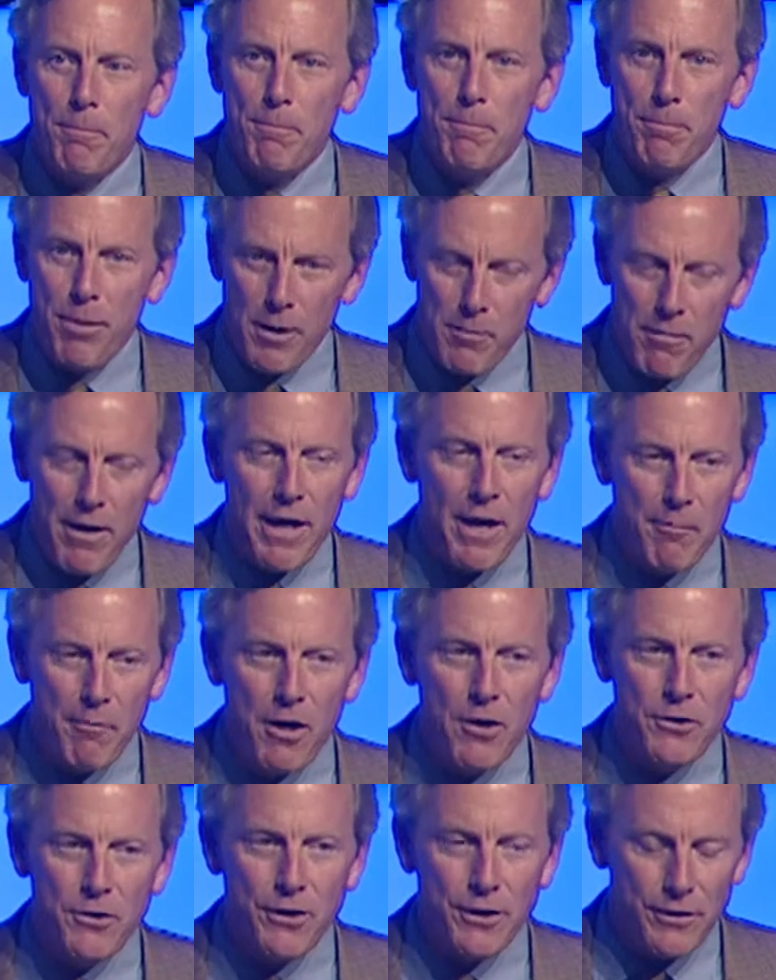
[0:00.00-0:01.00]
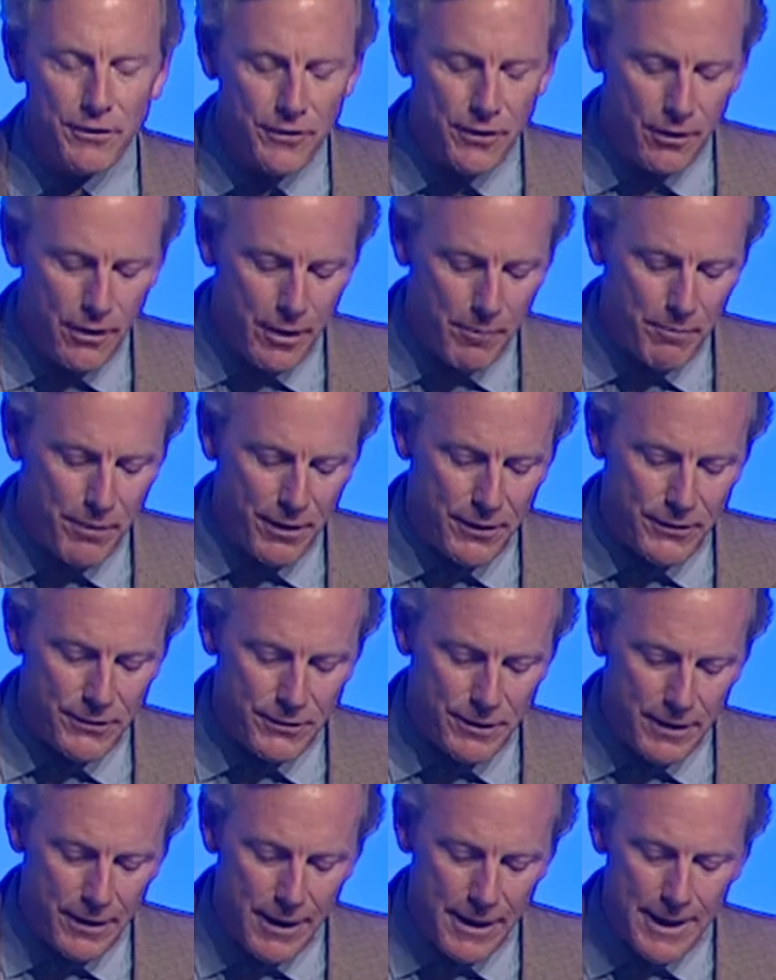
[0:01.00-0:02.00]
but my emotions are impish
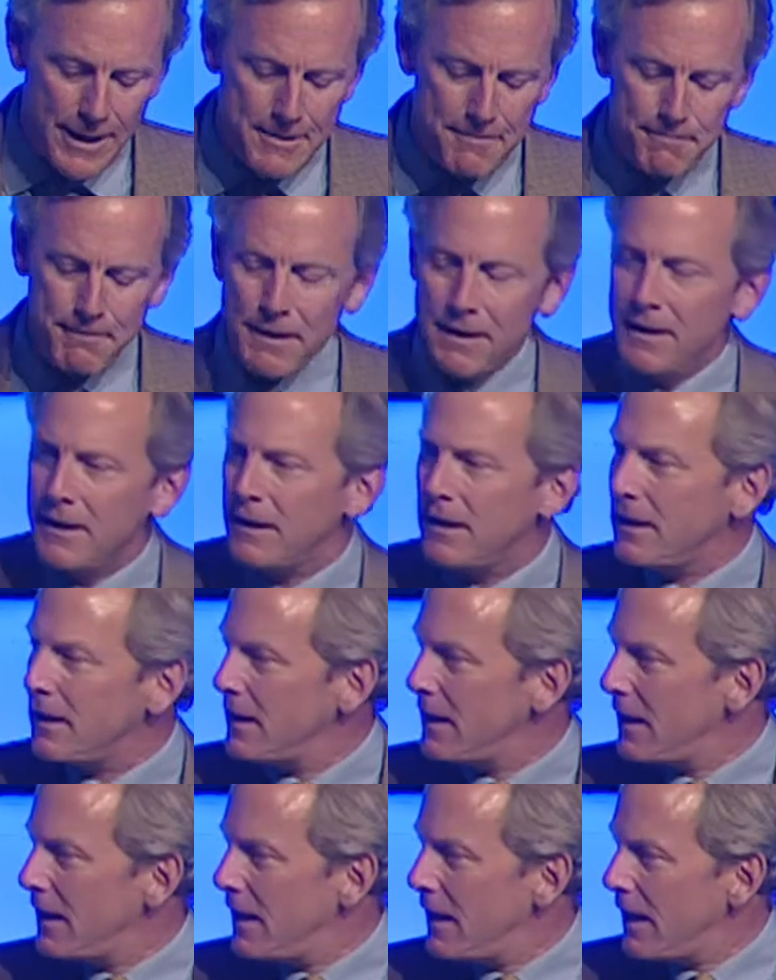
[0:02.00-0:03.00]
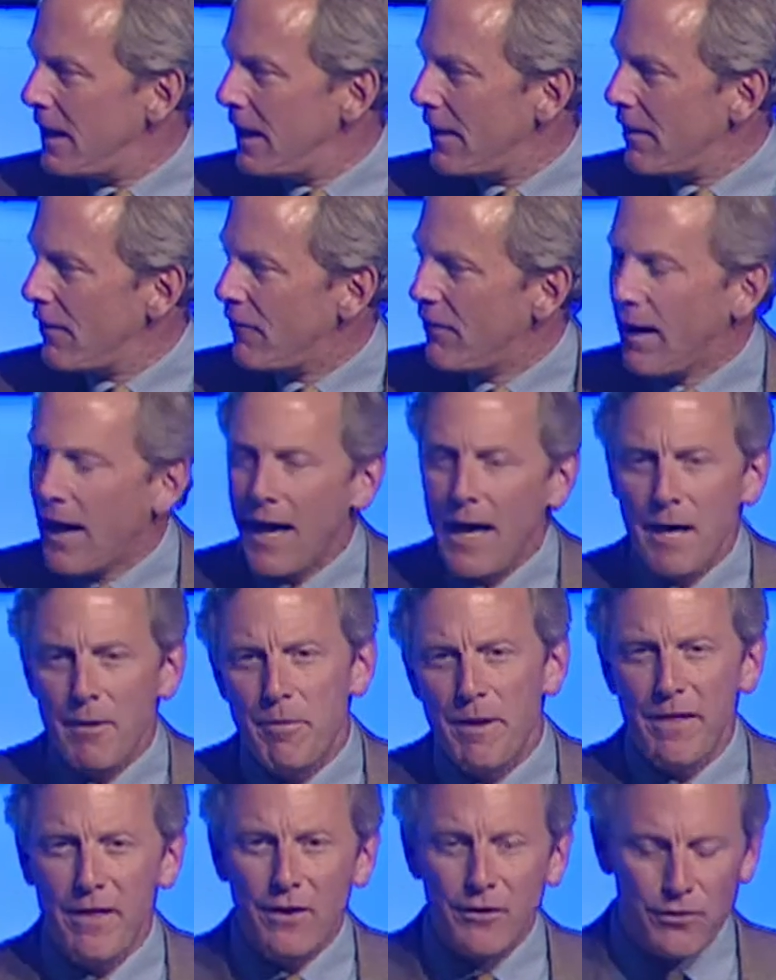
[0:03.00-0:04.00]
tonight, and the vibe
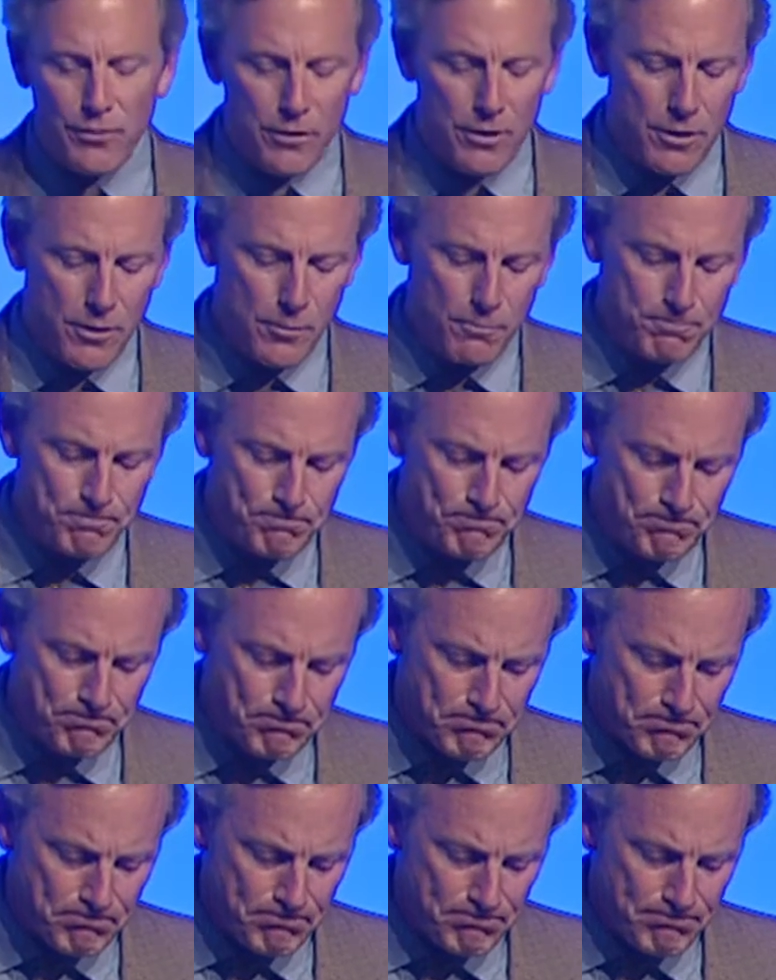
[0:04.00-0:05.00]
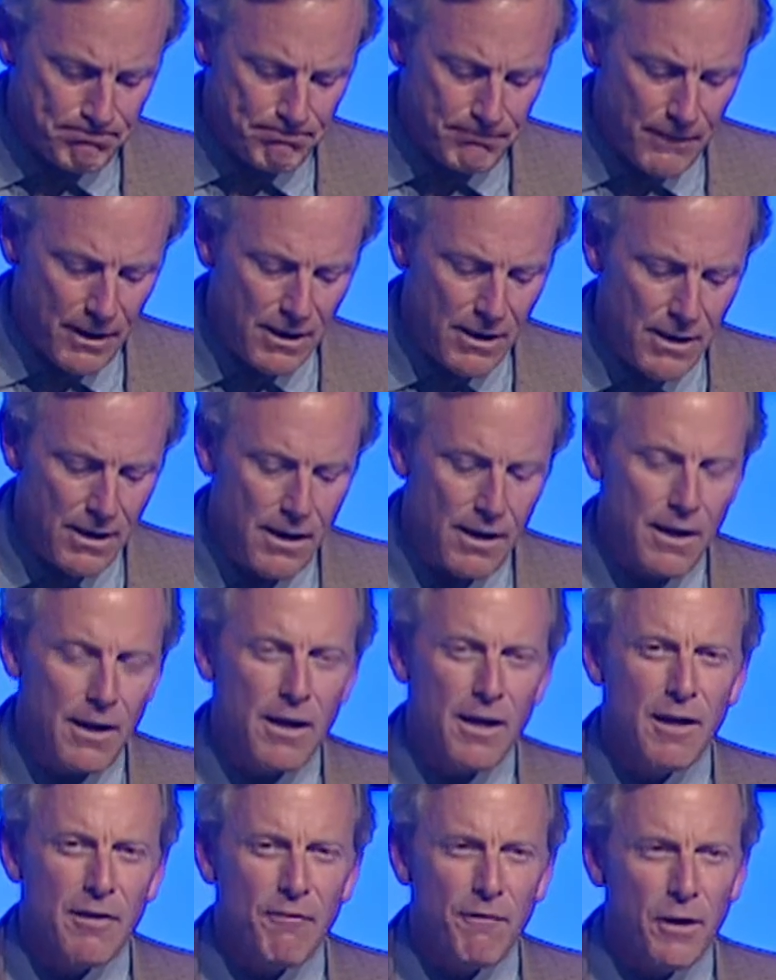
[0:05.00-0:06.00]
in this room
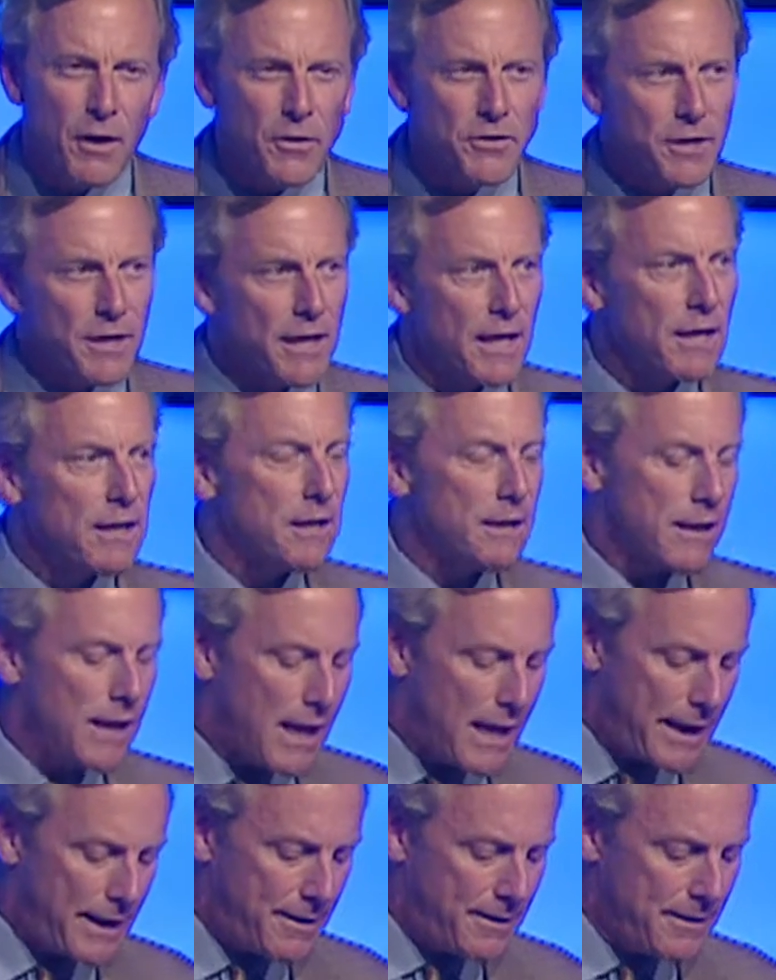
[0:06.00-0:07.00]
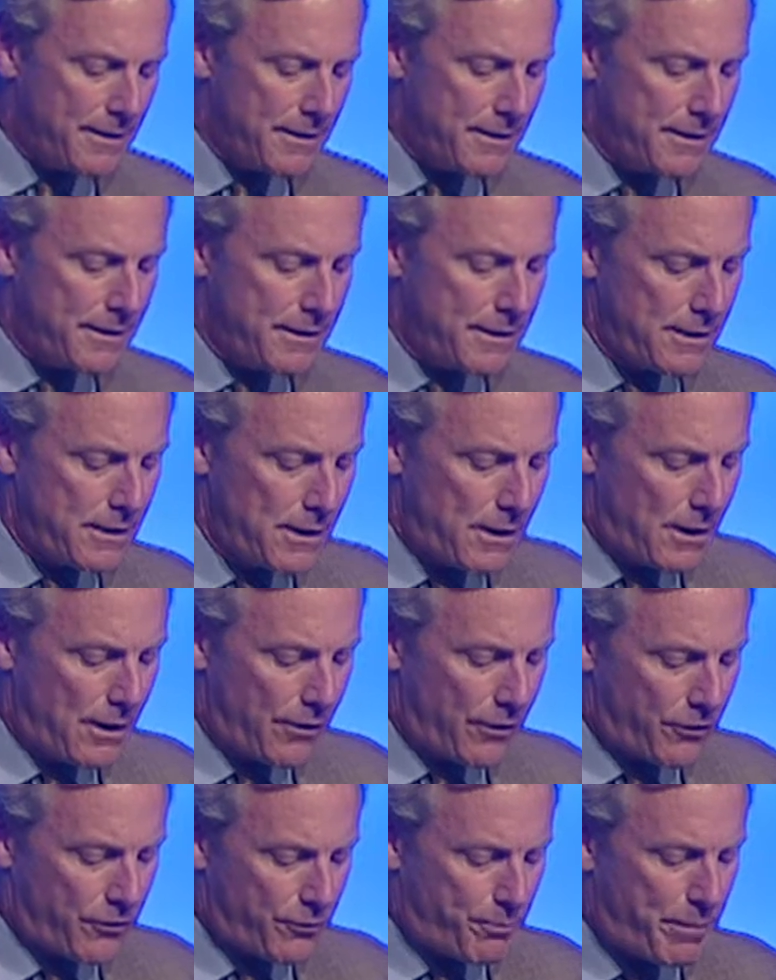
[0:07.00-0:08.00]
feels a little light on
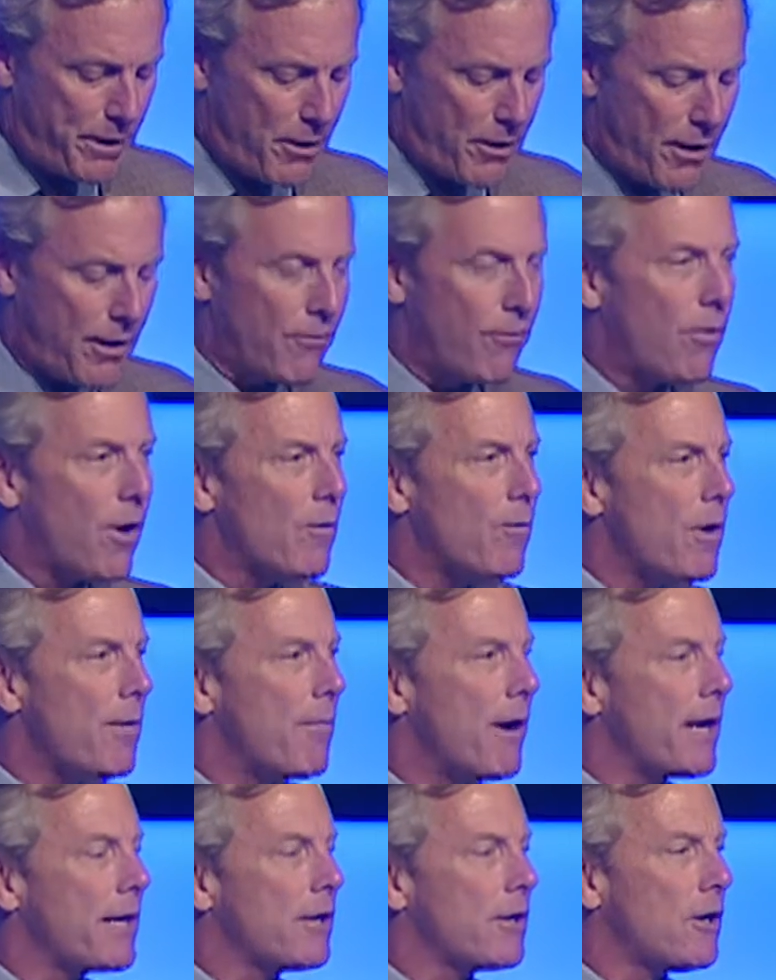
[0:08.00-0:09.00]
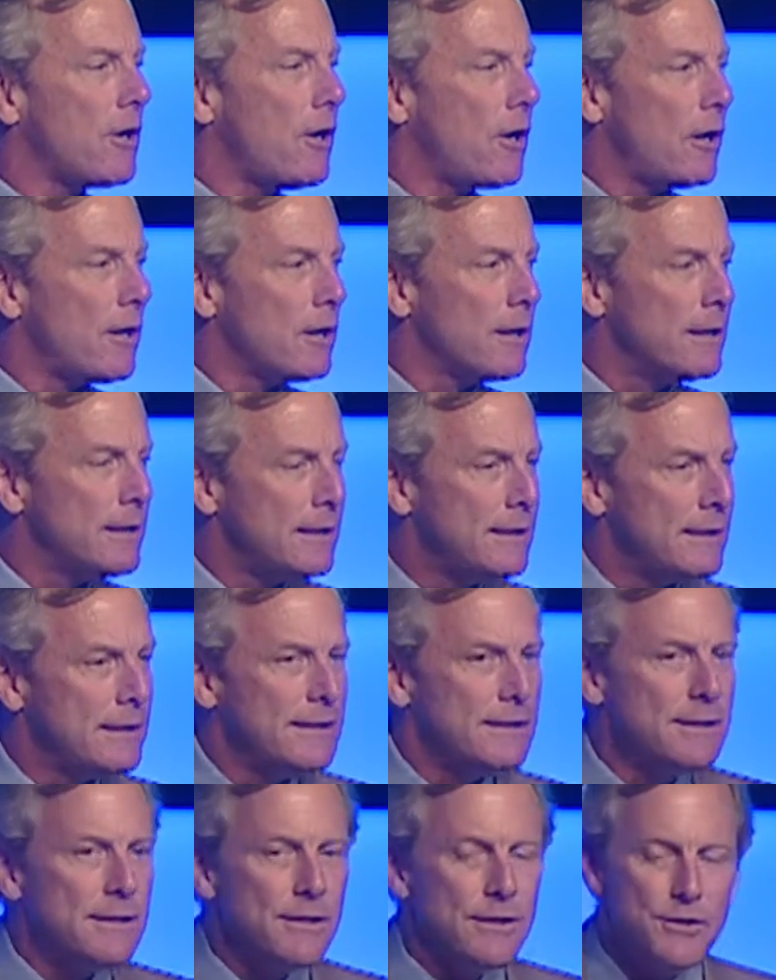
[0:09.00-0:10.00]
the spirit of what we might call
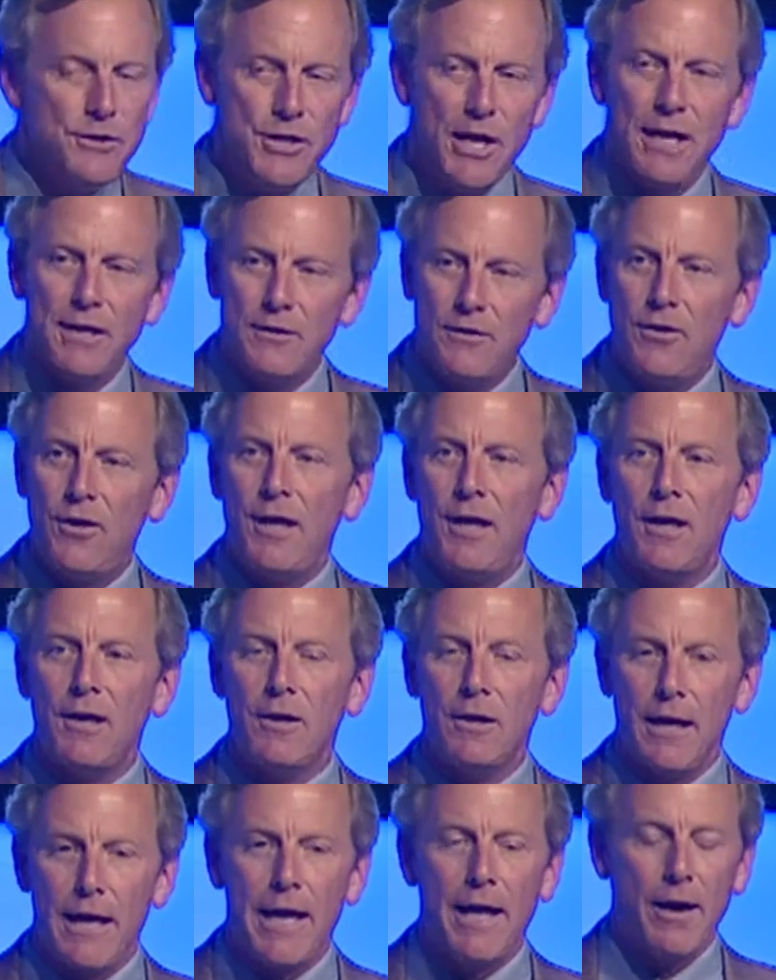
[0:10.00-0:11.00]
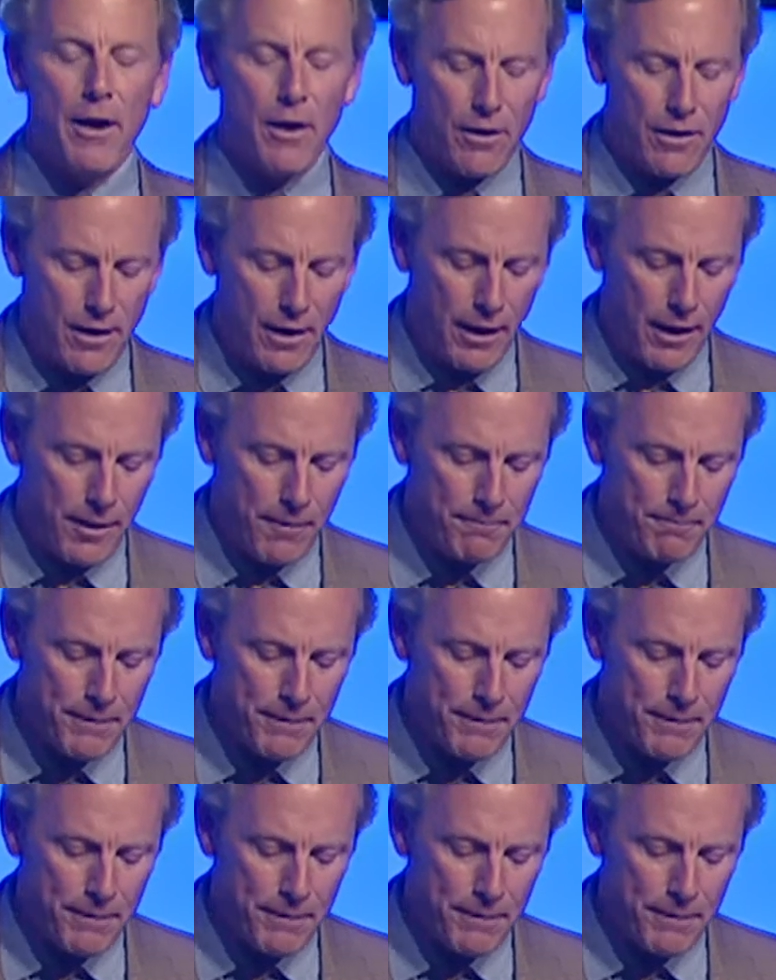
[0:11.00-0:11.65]
genteel anarchy.